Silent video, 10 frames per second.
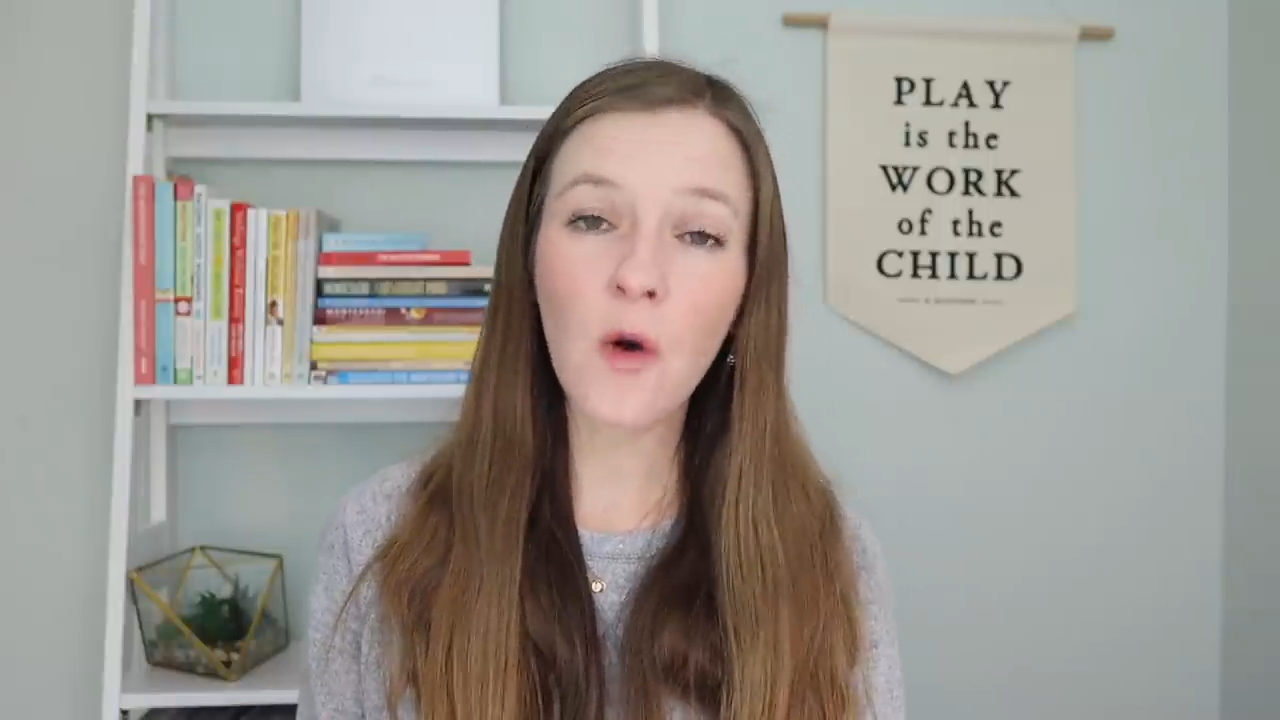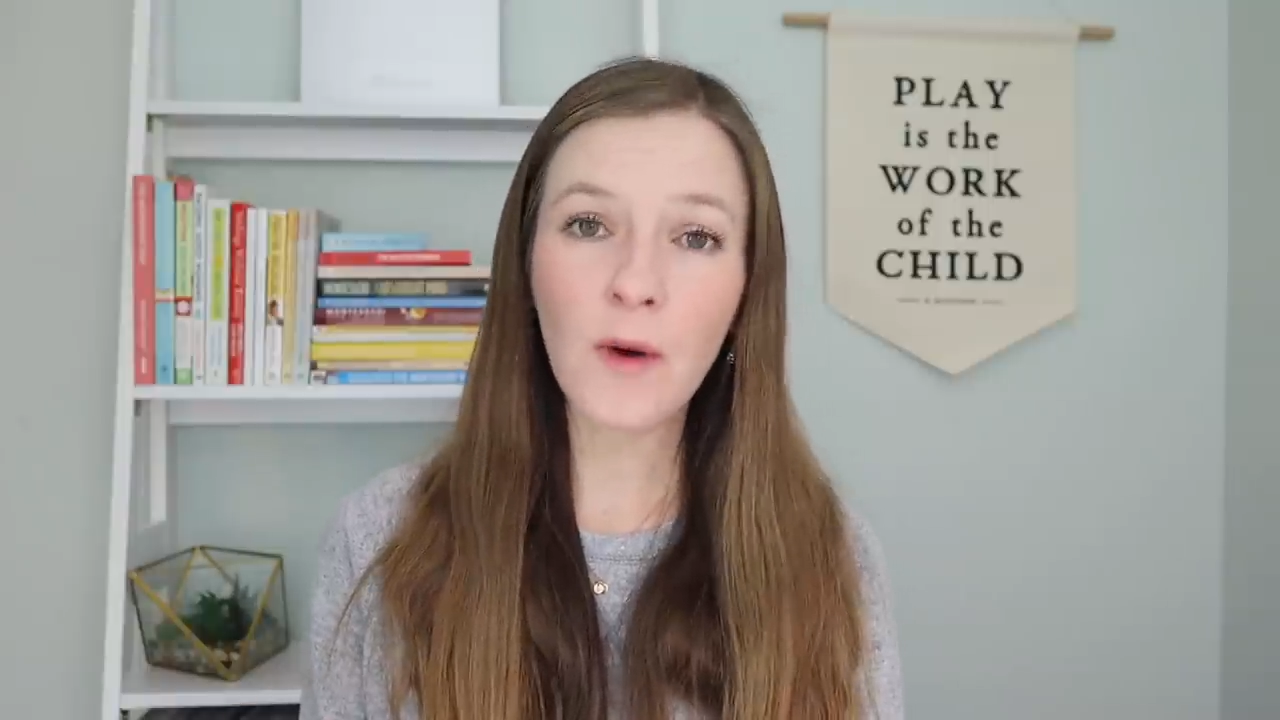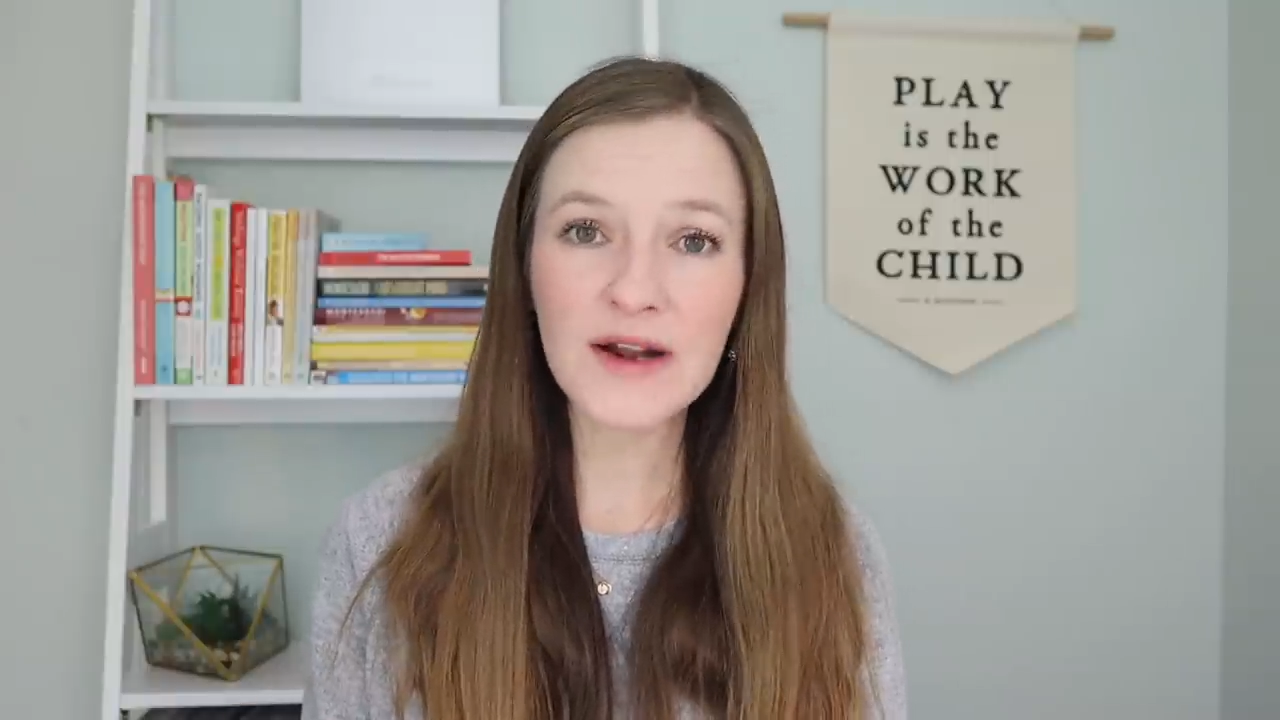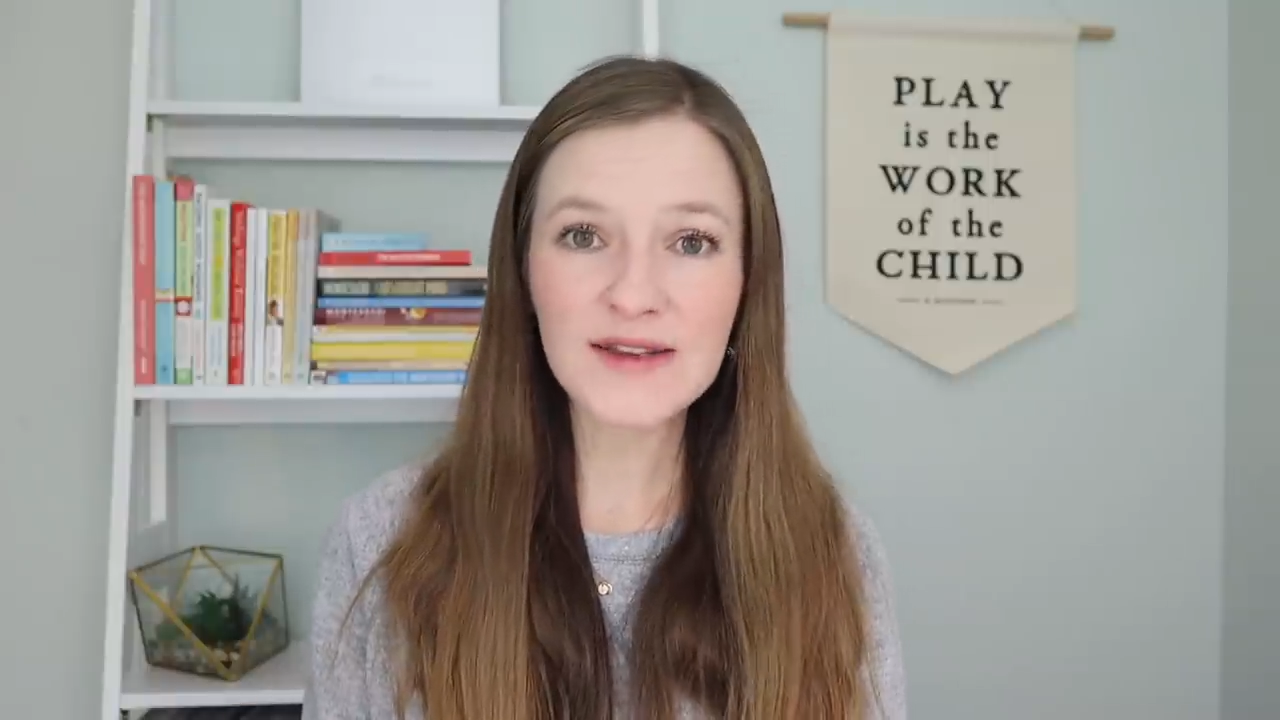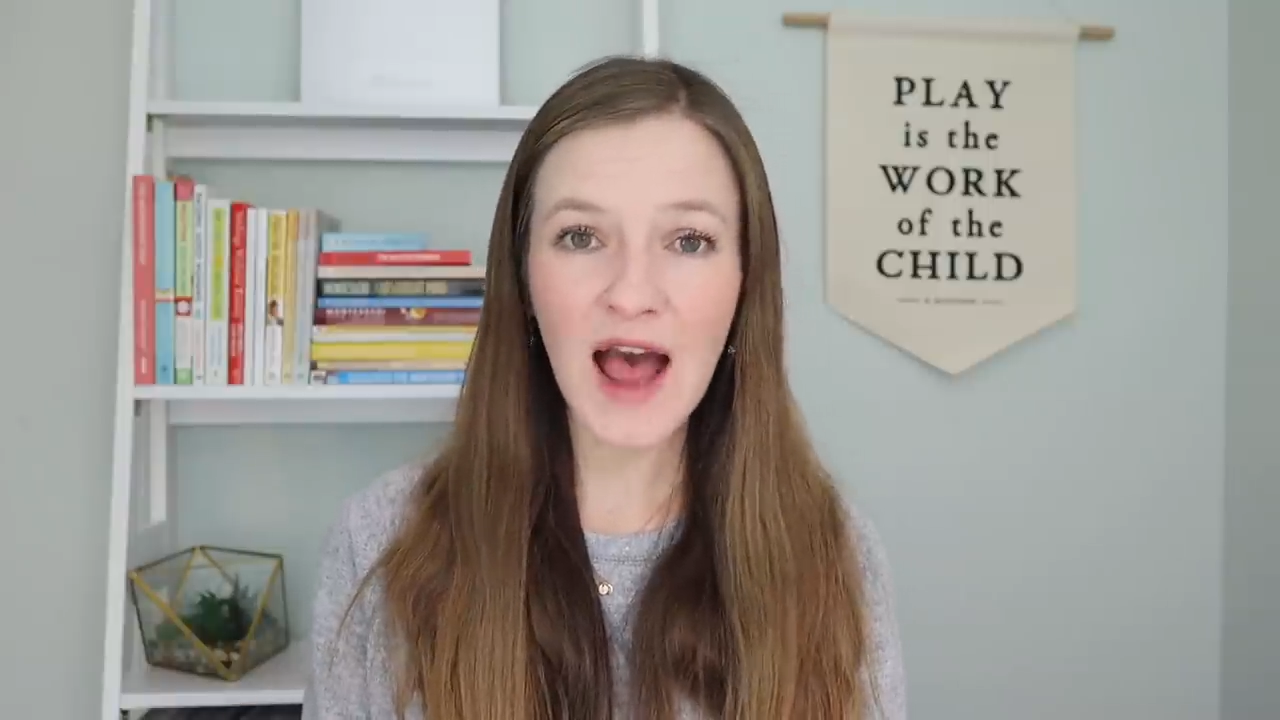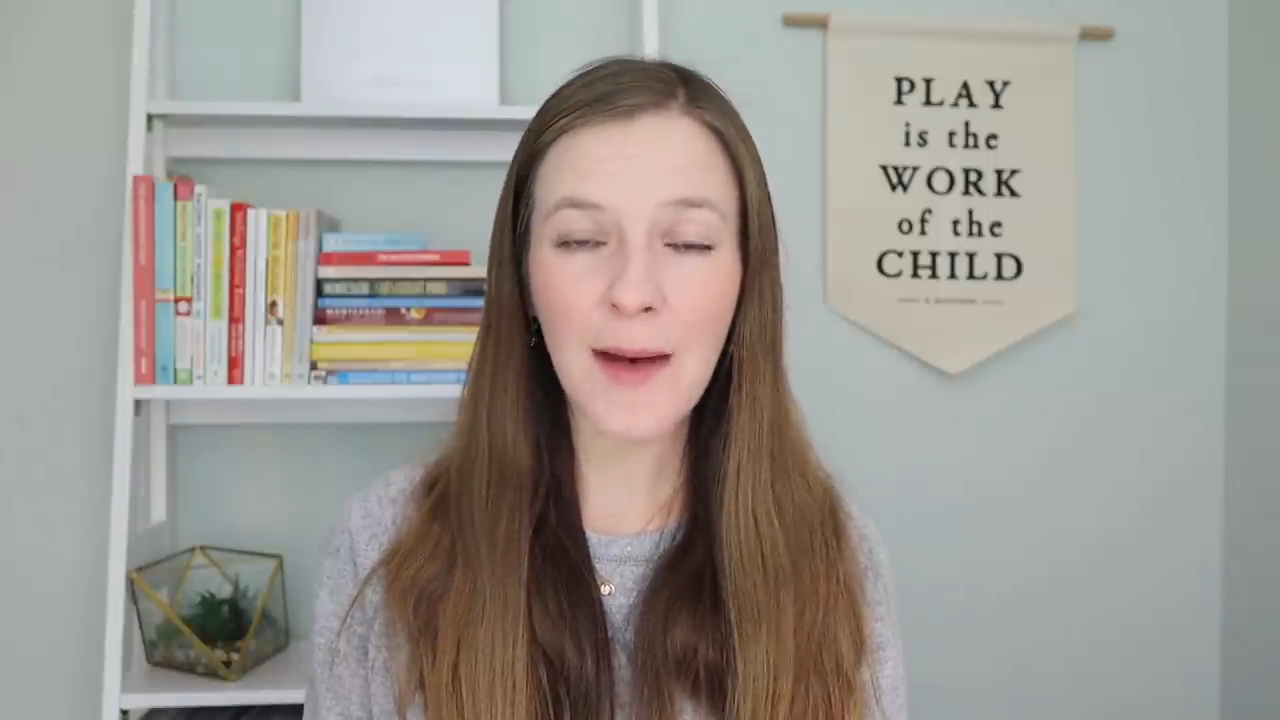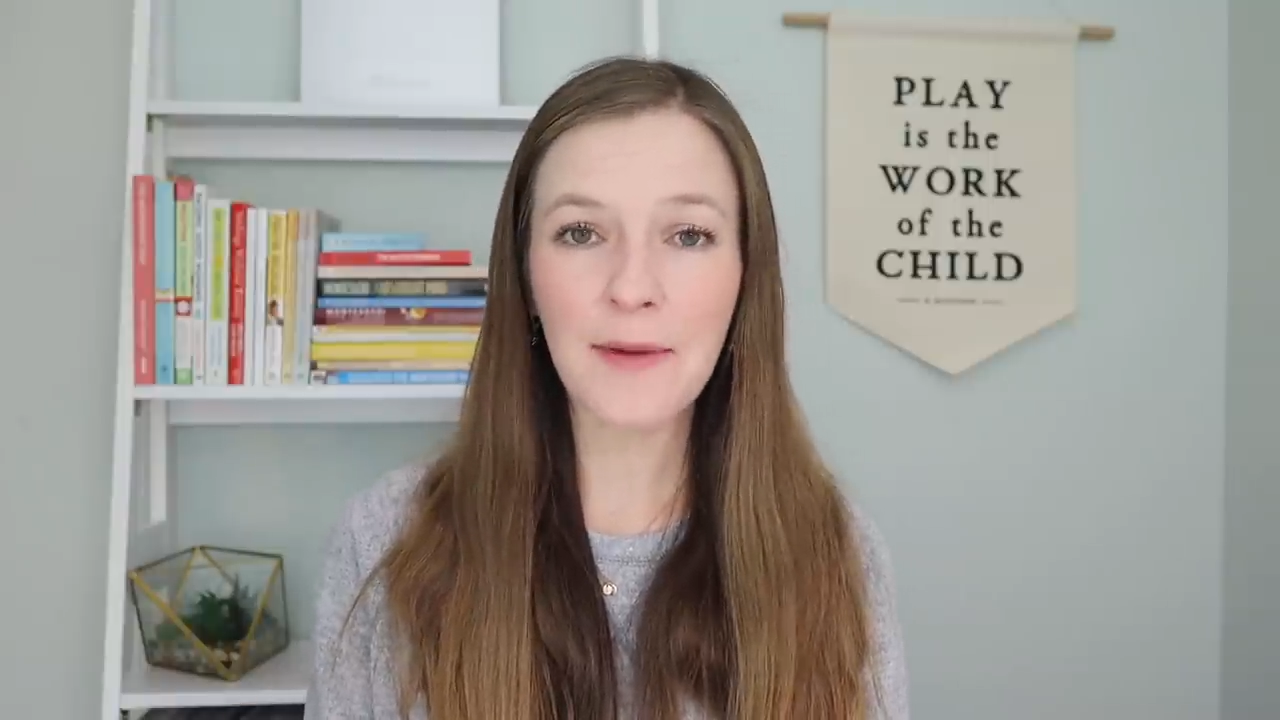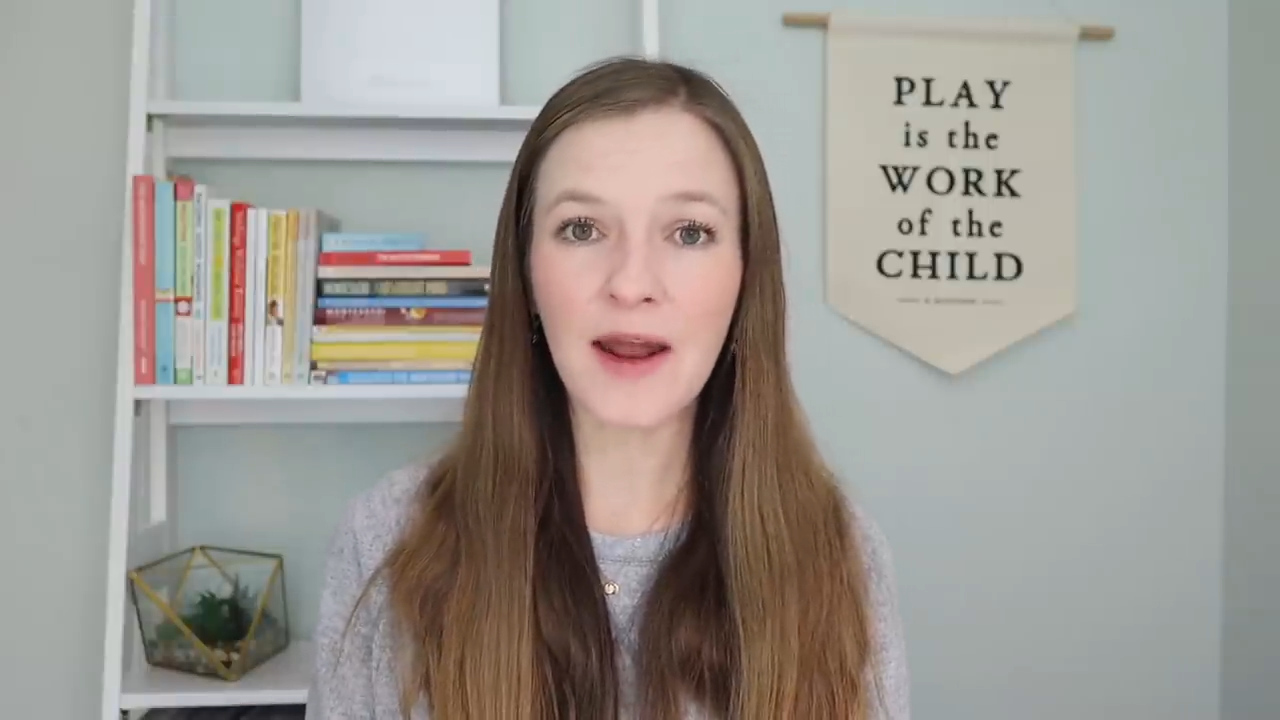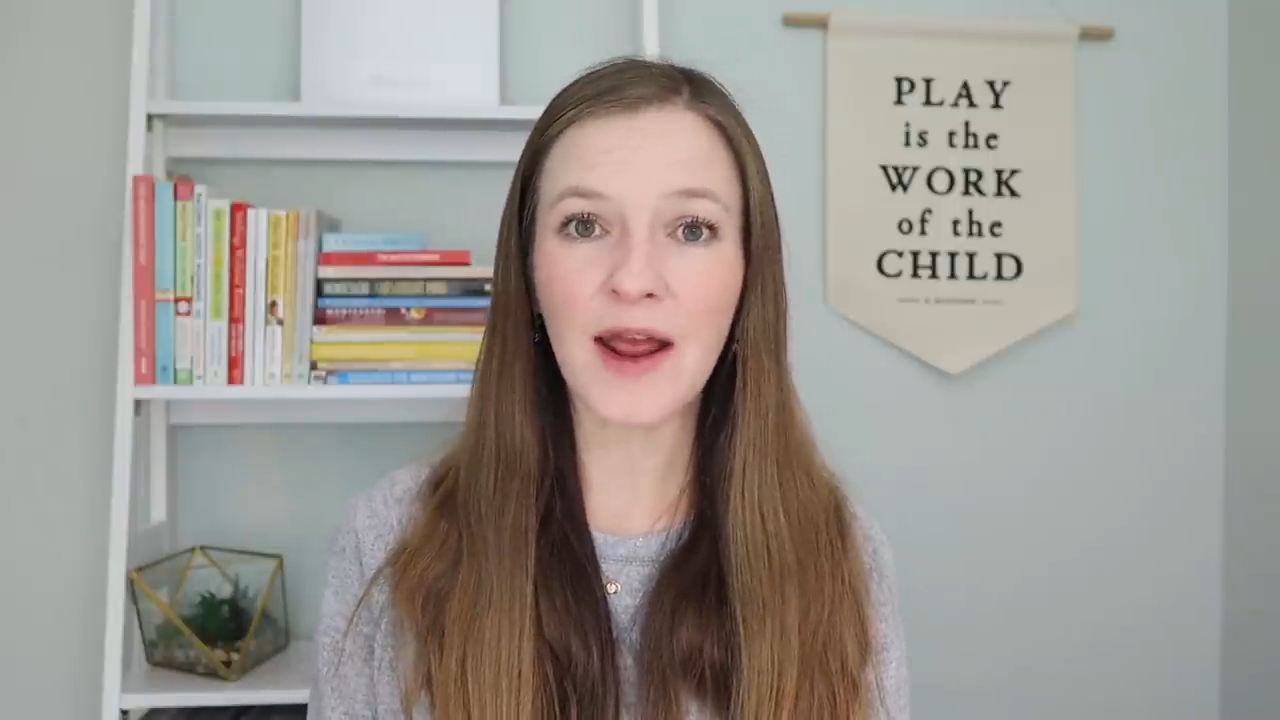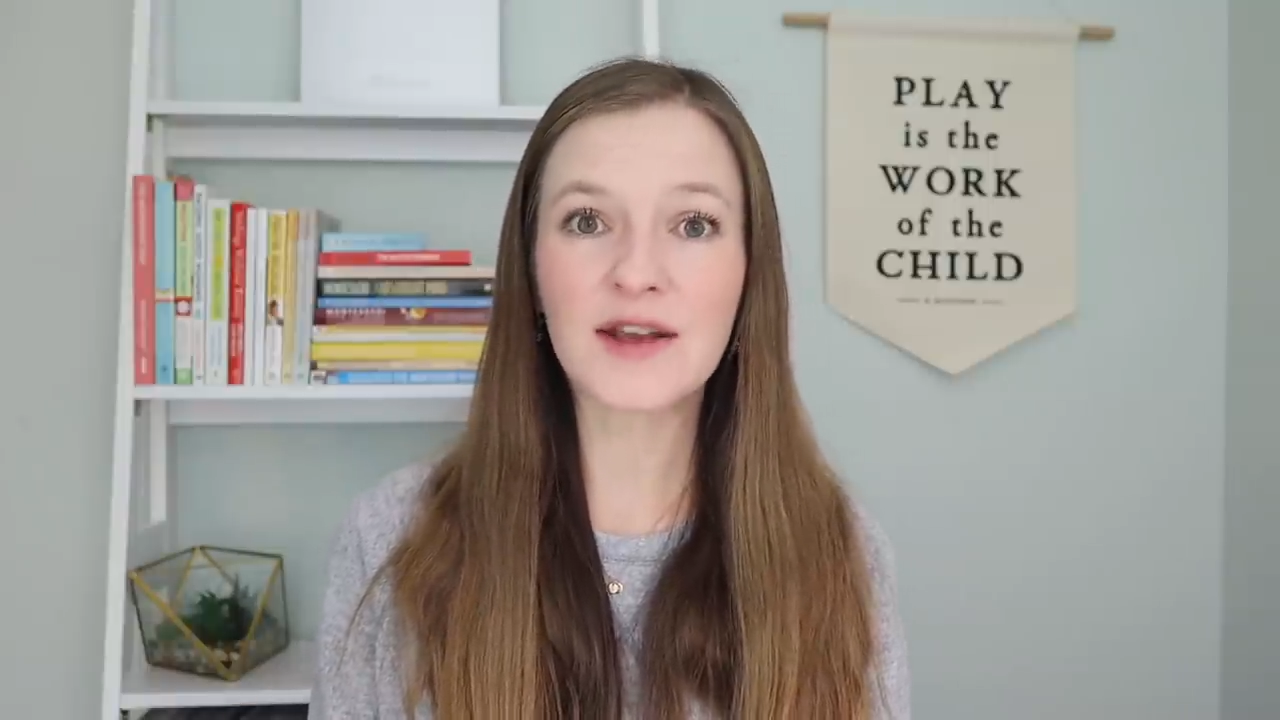what is
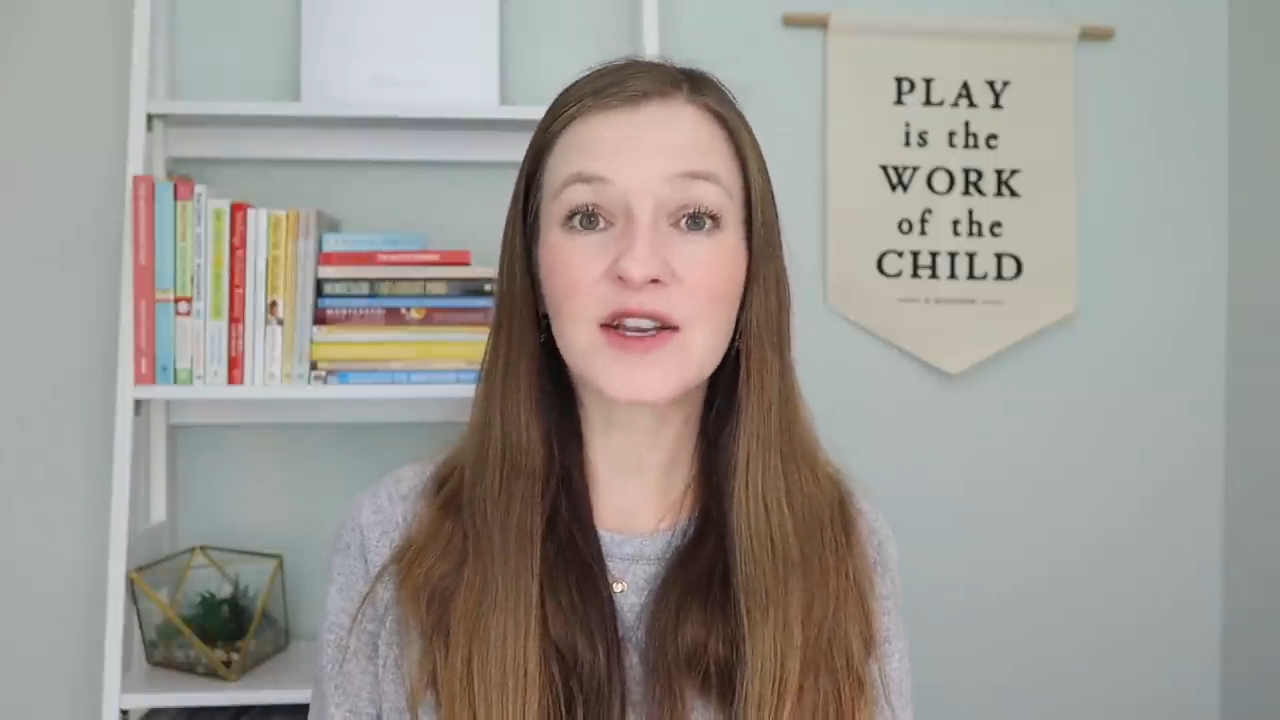happening,